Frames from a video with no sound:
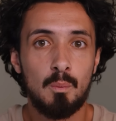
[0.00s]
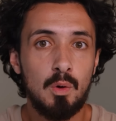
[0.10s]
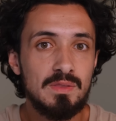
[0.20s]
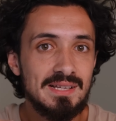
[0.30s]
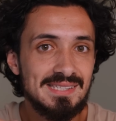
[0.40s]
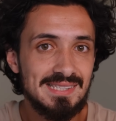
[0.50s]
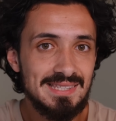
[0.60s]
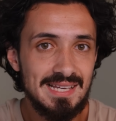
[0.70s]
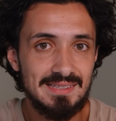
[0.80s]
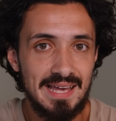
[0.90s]
And while they're
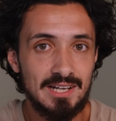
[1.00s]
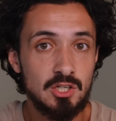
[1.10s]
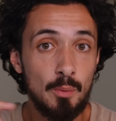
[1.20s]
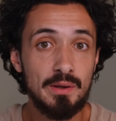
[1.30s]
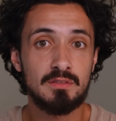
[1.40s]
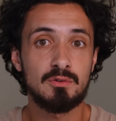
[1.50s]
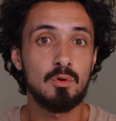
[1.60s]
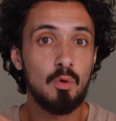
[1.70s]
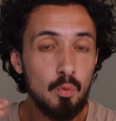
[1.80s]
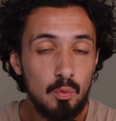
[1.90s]
sitting there going
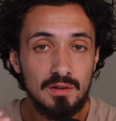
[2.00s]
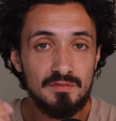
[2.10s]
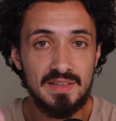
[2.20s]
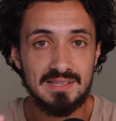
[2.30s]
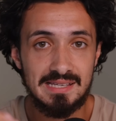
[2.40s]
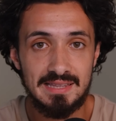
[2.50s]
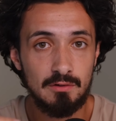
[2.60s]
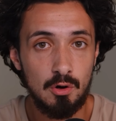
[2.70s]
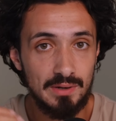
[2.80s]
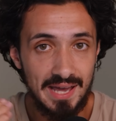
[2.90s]
through all of this in
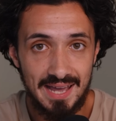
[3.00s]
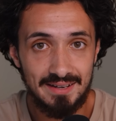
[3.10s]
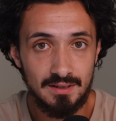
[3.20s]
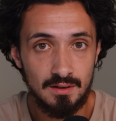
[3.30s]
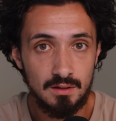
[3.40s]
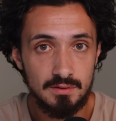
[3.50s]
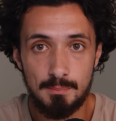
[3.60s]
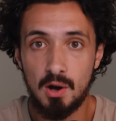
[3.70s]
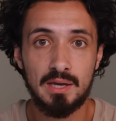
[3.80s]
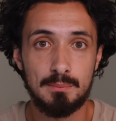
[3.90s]
their own head, the
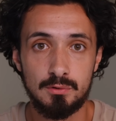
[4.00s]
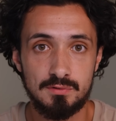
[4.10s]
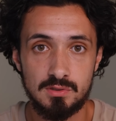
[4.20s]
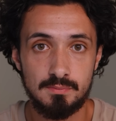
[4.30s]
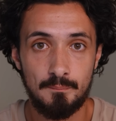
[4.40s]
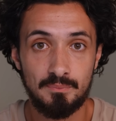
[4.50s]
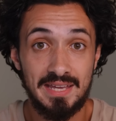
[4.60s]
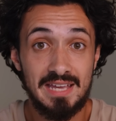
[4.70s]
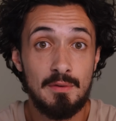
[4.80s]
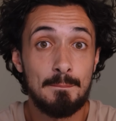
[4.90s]
market moves. They
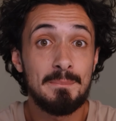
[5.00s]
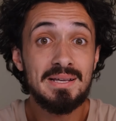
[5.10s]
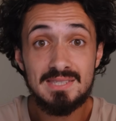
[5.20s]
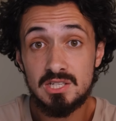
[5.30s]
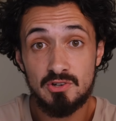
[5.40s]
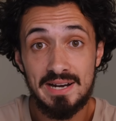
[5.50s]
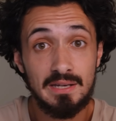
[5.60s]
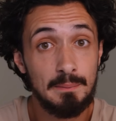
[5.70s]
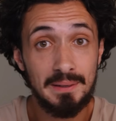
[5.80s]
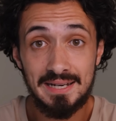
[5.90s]
either miss the trade
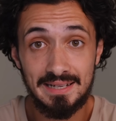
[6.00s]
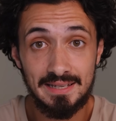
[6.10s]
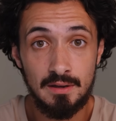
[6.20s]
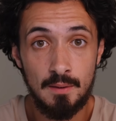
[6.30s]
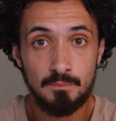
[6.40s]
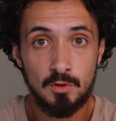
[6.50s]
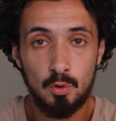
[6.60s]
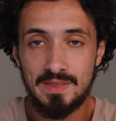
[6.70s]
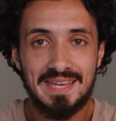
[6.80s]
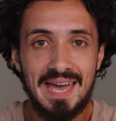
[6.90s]
completely
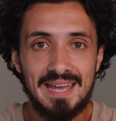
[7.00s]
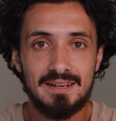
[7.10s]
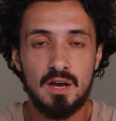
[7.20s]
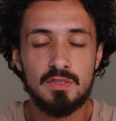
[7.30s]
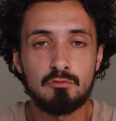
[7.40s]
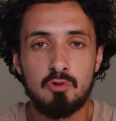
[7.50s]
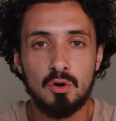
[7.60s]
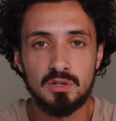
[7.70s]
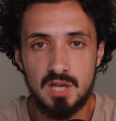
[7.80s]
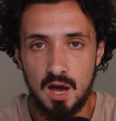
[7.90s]
or they get in at the
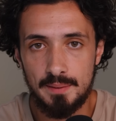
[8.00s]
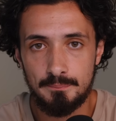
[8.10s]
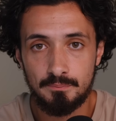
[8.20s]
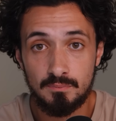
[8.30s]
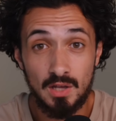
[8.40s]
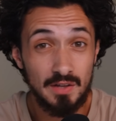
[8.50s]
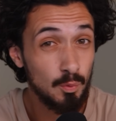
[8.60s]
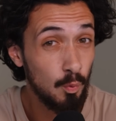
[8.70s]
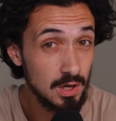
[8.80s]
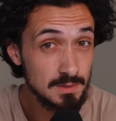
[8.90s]
wrong time. And the
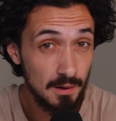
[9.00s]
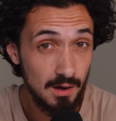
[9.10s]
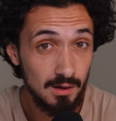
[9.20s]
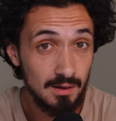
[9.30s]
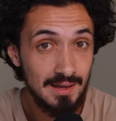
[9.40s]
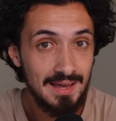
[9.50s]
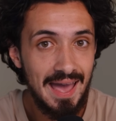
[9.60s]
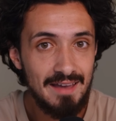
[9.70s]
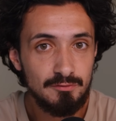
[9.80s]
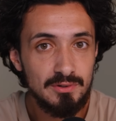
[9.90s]
worst part,
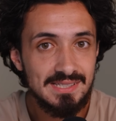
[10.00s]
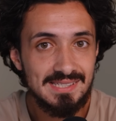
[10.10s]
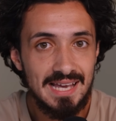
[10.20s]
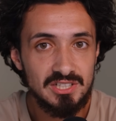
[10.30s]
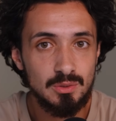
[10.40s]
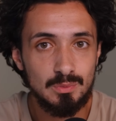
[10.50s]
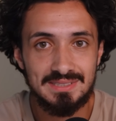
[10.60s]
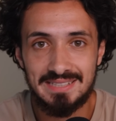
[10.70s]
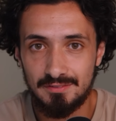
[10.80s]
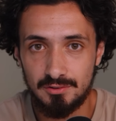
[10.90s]
every session
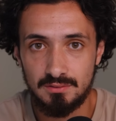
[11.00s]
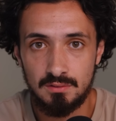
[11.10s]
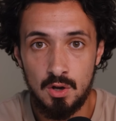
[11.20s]
was different.